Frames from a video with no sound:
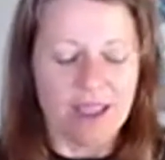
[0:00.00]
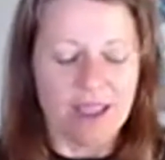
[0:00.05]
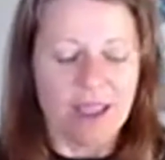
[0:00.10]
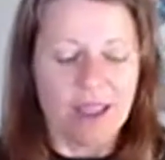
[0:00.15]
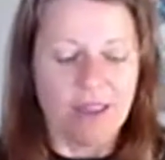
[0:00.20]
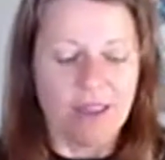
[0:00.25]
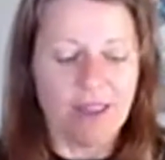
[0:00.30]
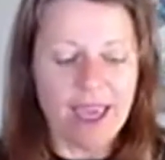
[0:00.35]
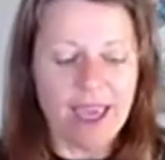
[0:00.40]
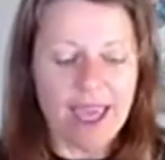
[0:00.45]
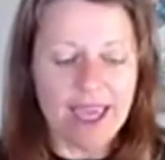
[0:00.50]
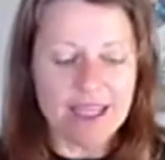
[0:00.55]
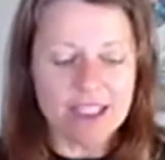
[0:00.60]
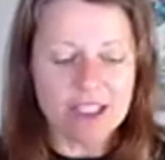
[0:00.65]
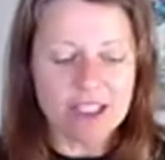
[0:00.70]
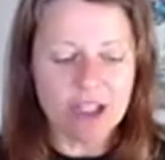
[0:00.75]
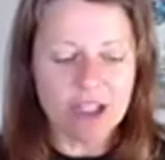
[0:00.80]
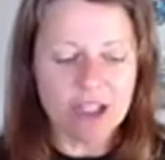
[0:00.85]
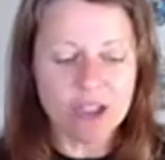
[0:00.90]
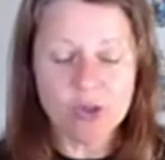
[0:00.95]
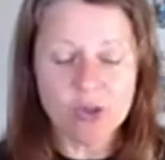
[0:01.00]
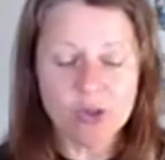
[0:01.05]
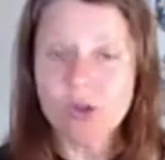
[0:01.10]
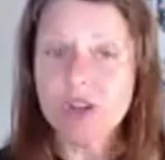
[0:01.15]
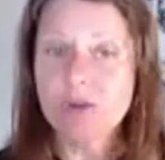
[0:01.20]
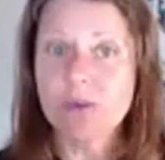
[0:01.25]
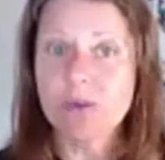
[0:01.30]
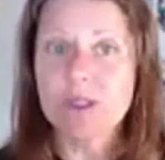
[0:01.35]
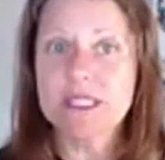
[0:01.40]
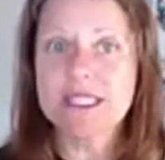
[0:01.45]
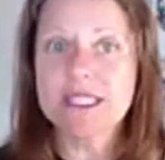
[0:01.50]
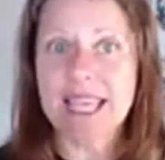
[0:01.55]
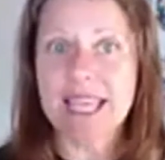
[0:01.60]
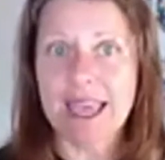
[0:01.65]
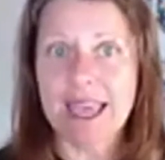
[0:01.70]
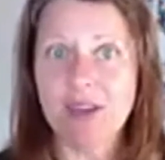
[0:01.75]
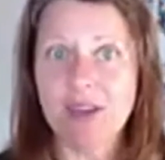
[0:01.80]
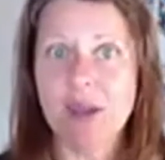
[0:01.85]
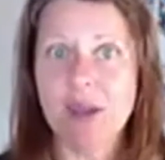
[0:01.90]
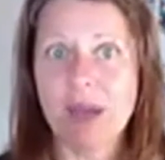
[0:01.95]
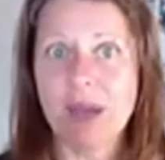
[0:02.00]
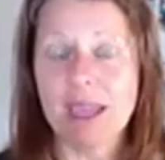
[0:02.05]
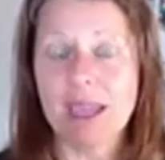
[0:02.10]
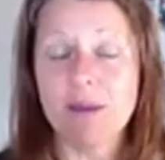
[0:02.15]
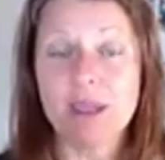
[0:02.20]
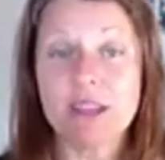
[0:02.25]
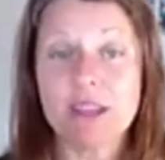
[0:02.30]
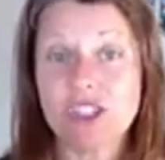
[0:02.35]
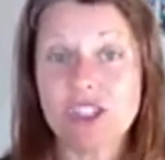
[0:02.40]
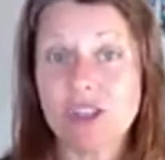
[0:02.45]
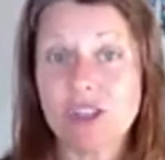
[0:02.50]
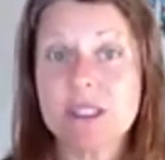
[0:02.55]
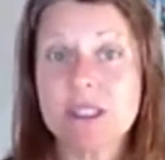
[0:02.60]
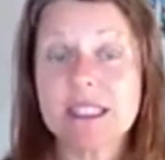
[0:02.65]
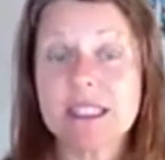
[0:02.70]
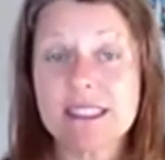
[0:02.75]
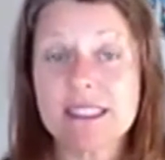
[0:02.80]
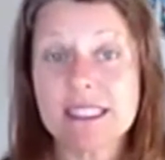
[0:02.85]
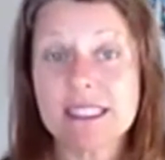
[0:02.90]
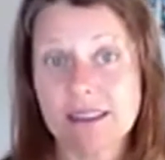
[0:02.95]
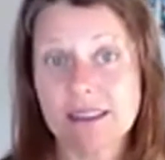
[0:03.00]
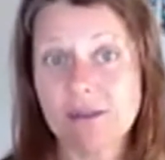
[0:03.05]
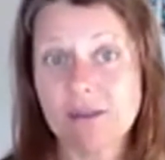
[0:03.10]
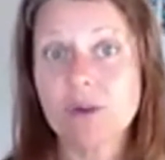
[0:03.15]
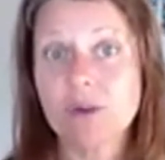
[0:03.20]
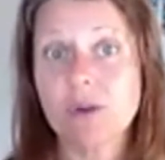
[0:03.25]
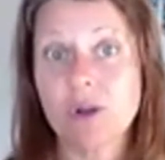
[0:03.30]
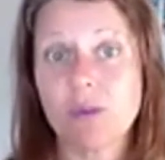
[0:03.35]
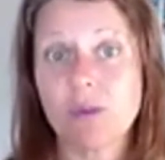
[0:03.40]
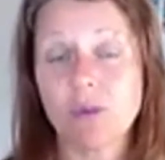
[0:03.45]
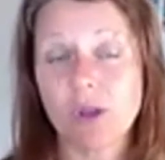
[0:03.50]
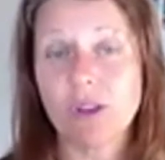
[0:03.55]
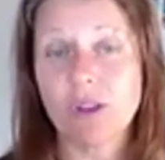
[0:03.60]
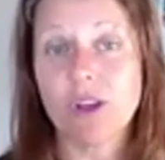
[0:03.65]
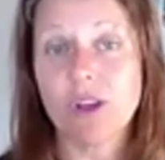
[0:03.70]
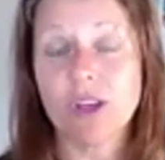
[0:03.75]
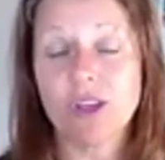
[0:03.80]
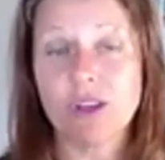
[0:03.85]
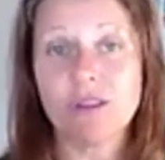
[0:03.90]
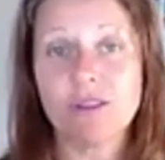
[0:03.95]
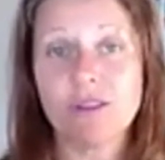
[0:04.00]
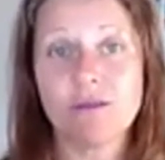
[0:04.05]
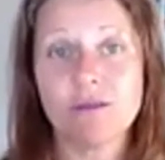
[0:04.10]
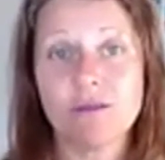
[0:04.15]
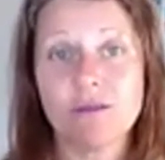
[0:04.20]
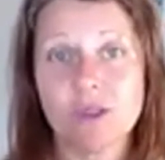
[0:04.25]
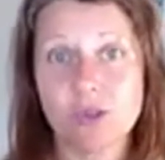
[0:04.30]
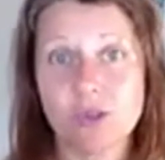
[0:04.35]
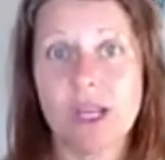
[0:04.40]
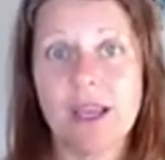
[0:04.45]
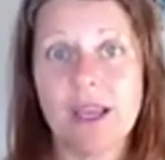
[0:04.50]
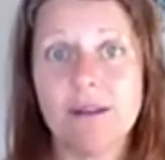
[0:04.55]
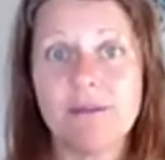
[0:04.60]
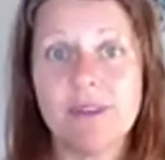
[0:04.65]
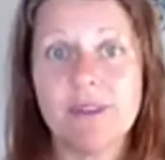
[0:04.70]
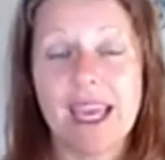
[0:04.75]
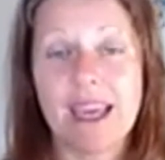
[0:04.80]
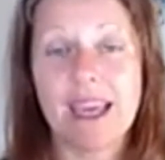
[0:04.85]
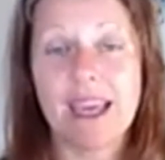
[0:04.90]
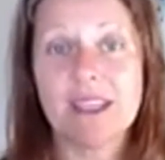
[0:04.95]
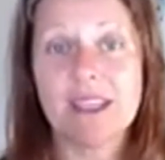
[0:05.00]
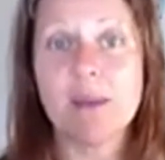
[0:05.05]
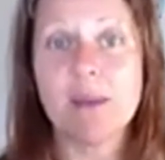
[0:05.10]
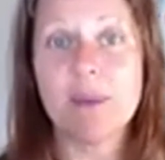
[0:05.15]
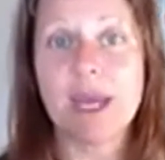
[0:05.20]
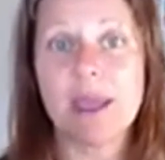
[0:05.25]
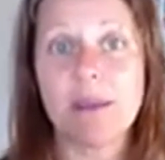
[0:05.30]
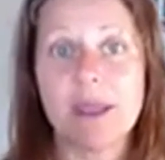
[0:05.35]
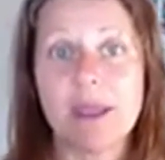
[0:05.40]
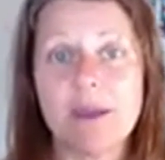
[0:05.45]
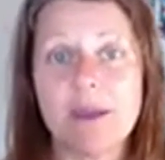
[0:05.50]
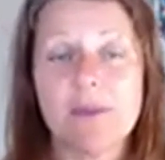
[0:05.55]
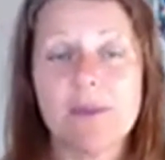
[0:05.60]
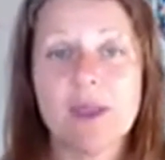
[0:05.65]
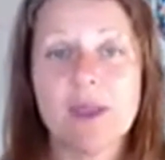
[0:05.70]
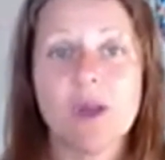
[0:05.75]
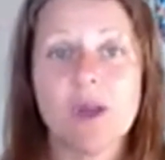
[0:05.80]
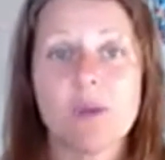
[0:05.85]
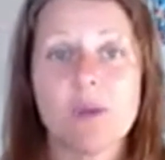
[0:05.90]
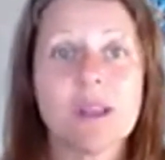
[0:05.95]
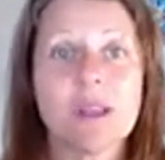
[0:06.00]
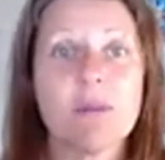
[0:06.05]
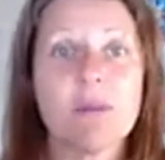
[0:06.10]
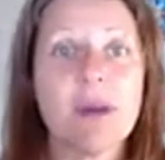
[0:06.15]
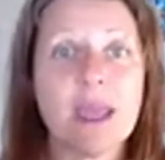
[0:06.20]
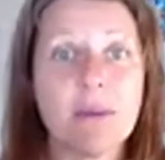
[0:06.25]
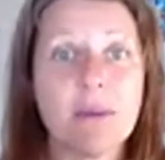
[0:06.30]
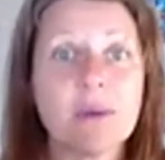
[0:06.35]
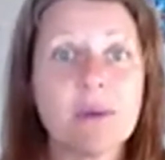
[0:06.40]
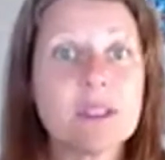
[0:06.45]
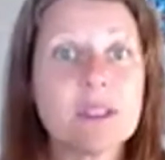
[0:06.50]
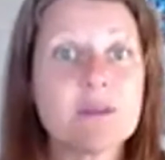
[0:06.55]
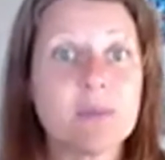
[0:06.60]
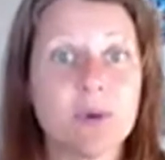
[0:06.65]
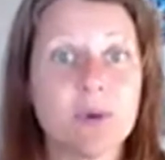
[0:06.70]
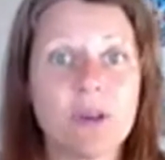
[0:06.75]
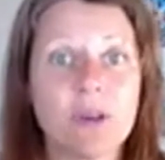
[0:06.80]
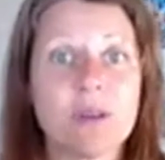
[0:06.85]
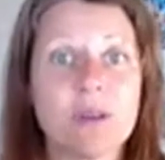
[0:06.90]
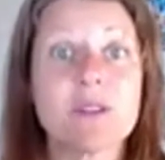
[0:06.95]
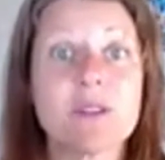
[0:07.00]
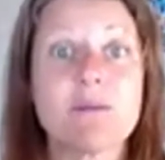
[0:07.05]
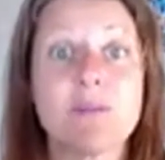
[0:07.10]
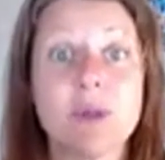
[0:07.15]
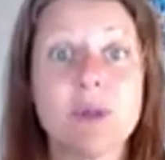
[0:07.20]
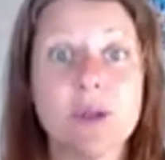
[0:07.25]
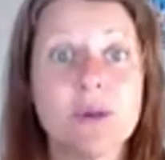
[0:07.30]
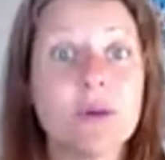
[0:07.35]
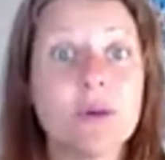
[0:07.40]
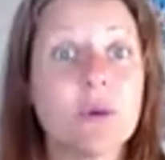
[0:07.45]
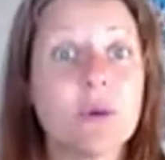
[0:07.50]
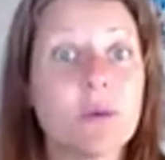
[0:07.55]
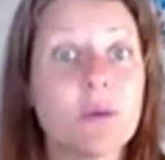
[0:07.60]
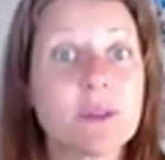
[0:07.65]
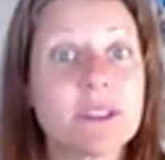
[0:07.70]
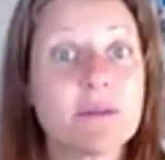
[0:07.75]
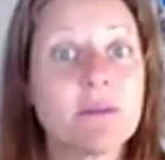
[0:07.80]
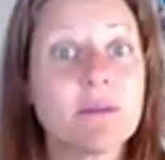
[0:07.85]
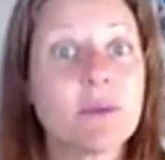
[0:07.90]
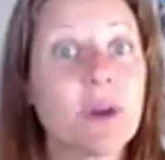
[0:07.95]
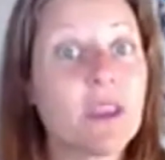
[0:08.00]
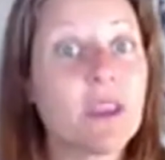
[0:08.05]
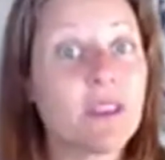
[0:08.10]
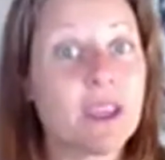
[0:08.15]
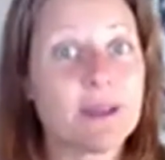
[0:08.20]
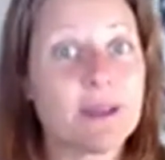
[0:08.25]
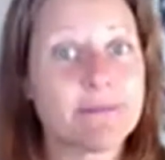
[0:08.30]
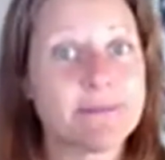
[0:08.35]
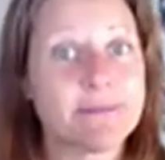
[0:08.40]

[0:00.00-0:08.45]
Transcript: that her daughter was having a baby, and she was in the delivery room with her daughter having the baby. When the baby was born, it was blue, it wasn't breathing.